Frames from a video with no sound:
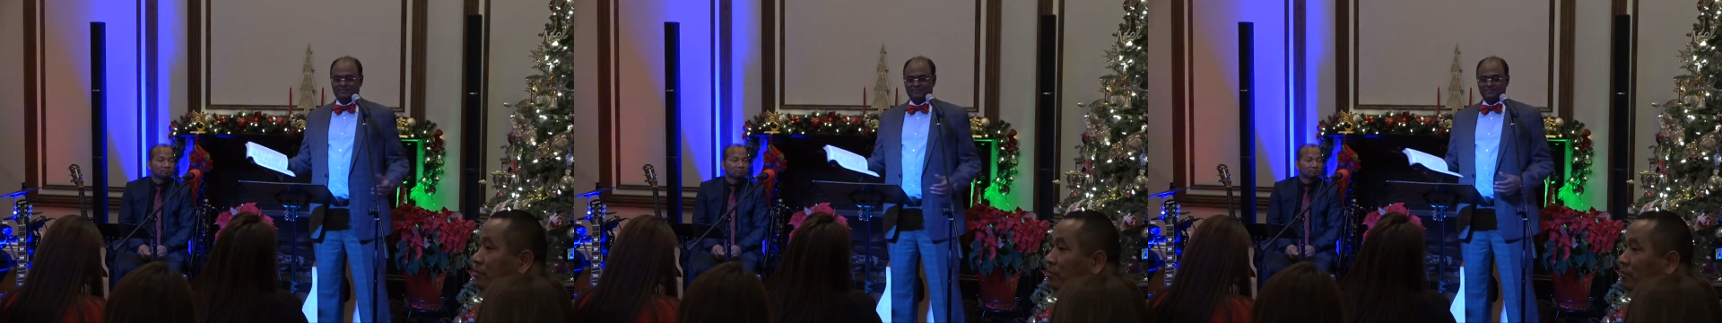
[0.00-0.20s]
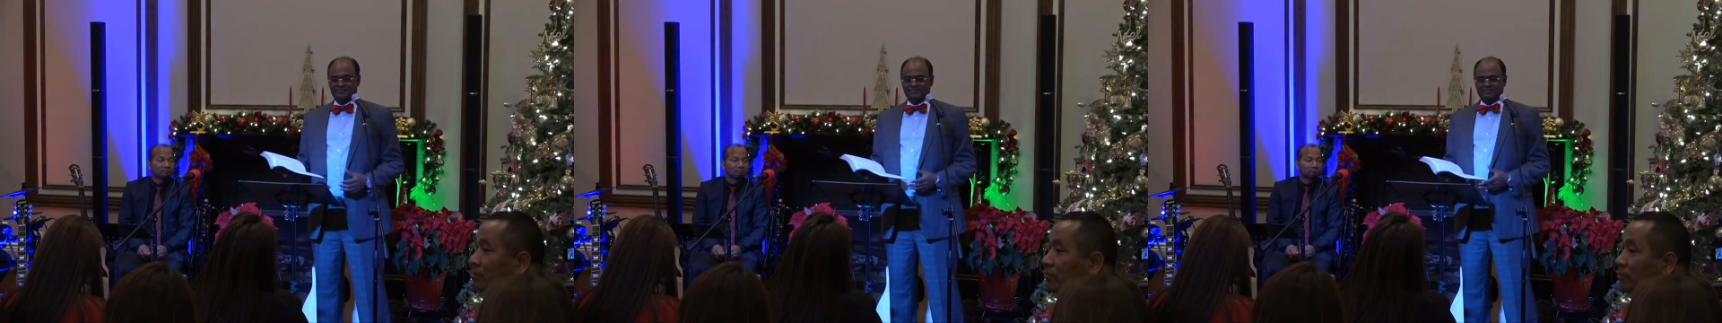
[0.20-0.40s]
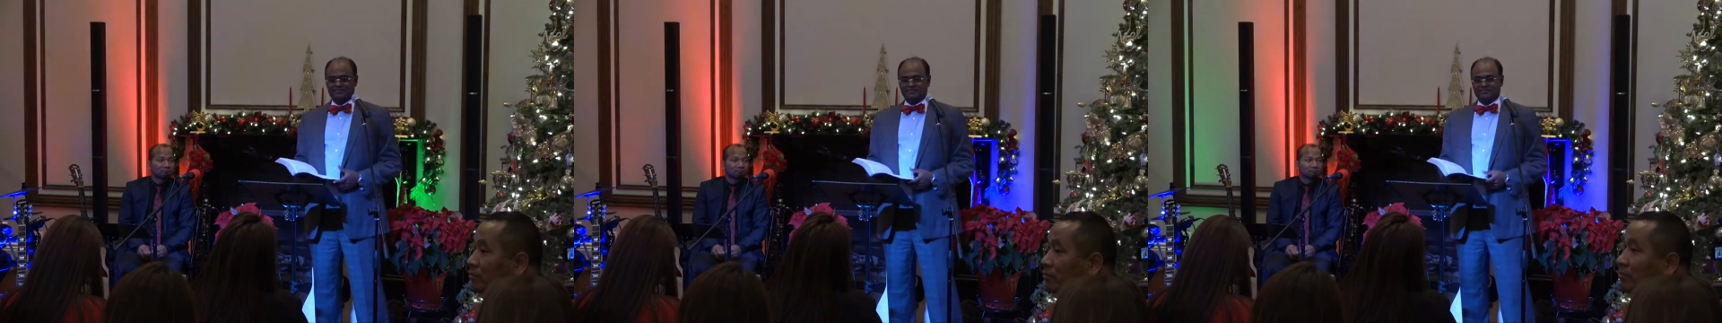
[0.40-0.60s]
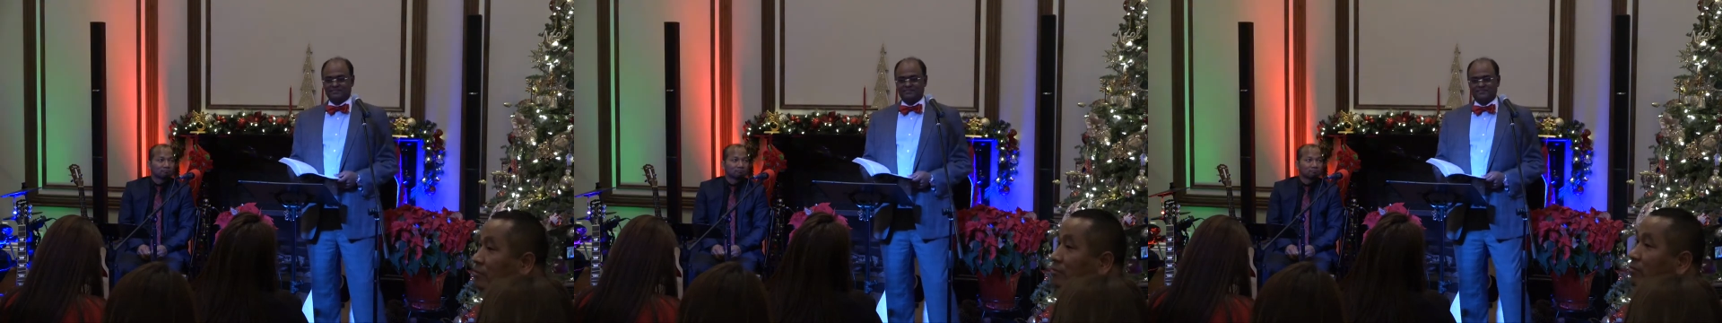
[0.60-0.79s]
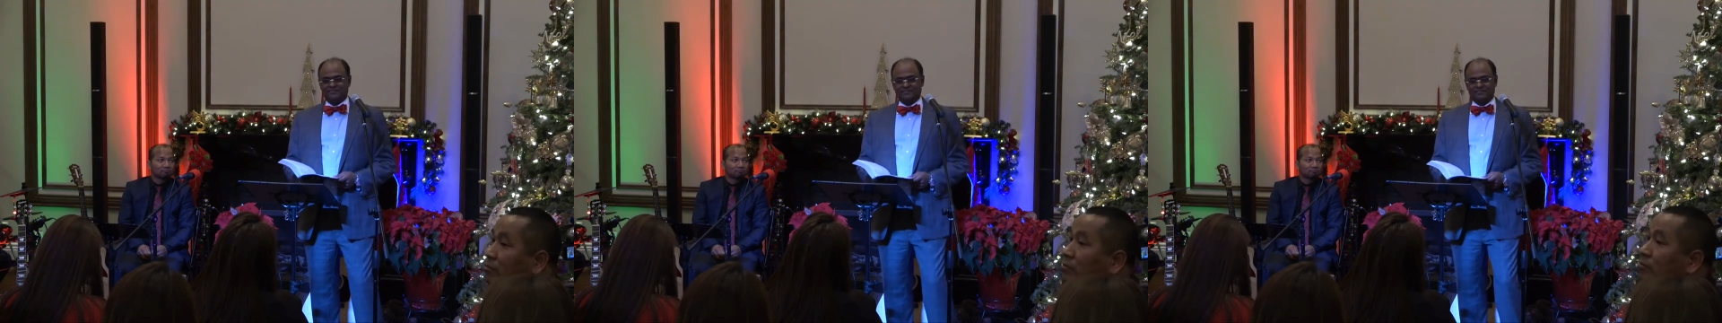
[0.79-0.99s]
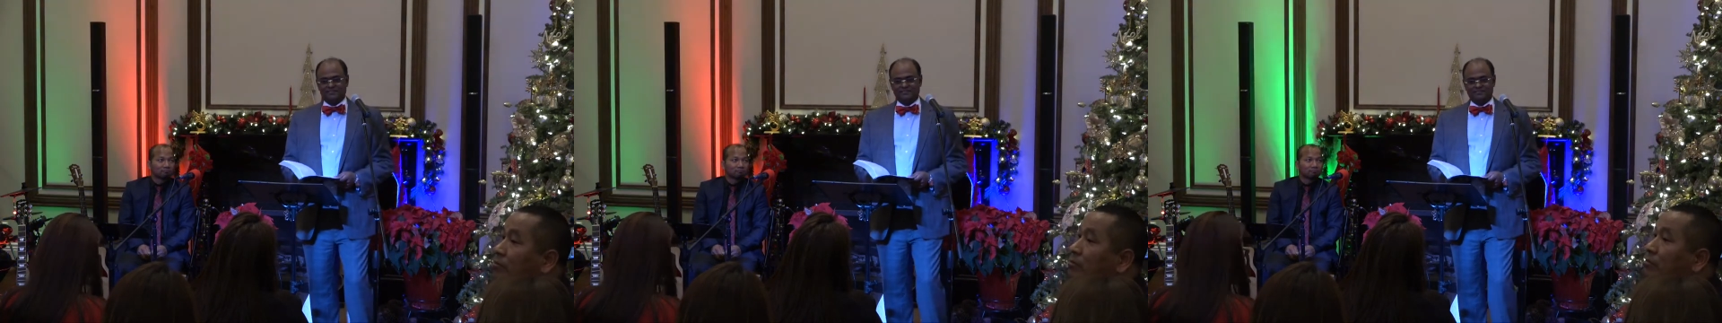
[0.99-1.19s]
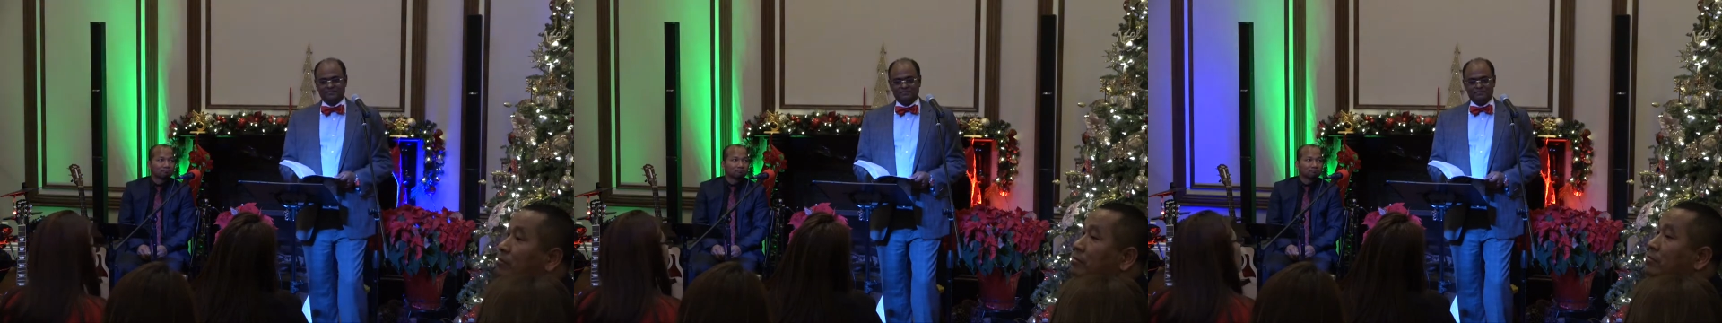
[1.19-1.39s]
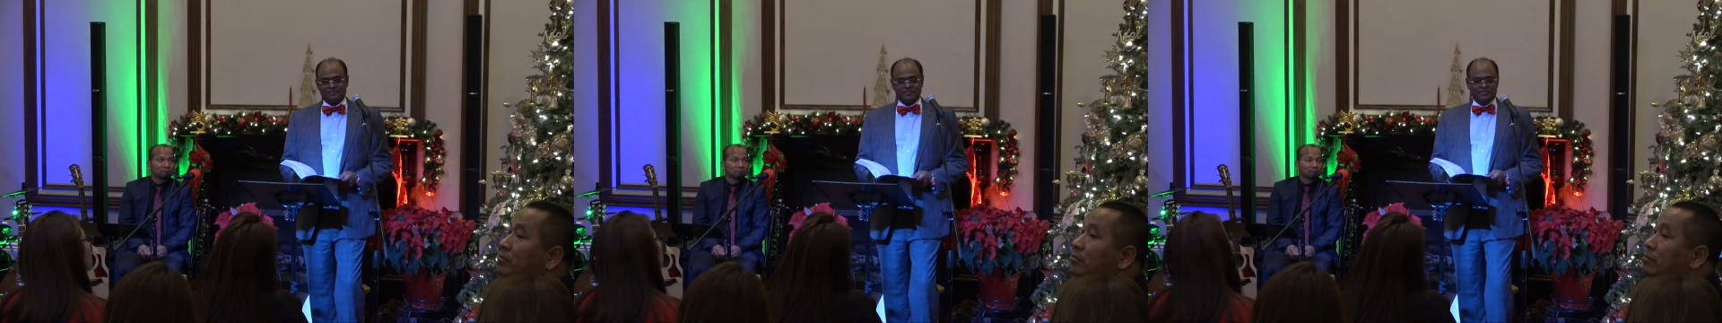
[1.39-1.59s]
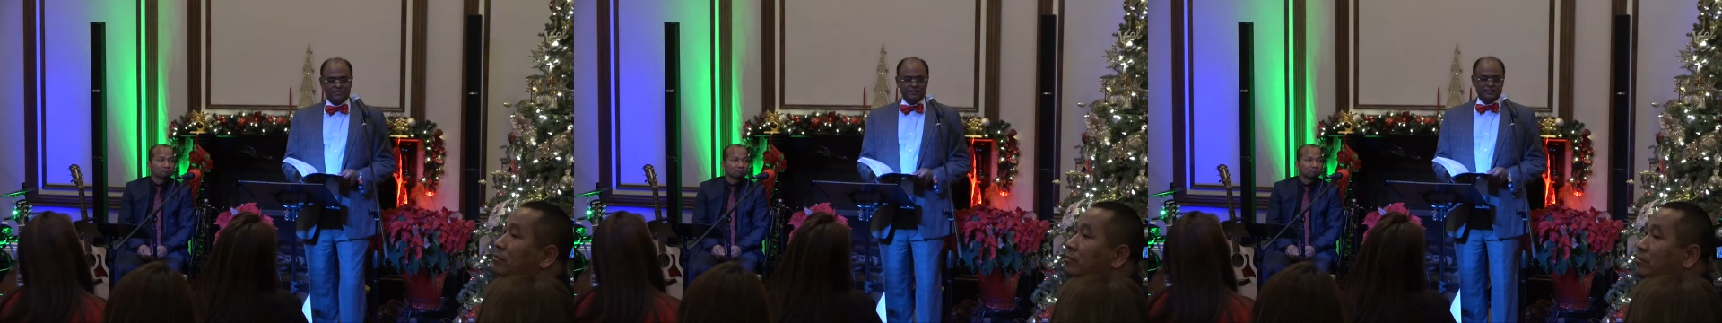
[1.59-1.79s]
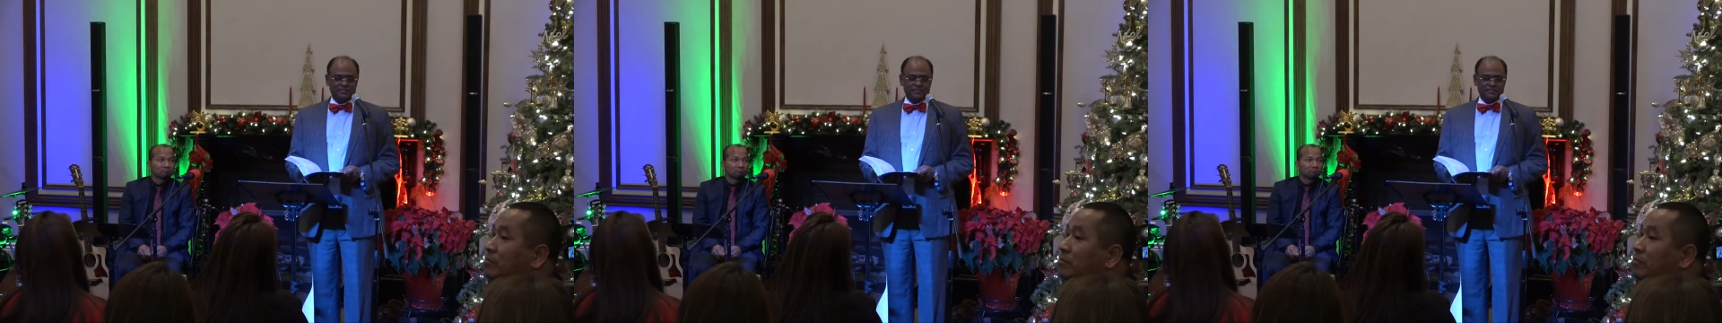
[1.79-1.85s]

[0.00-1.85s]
(no one is talking)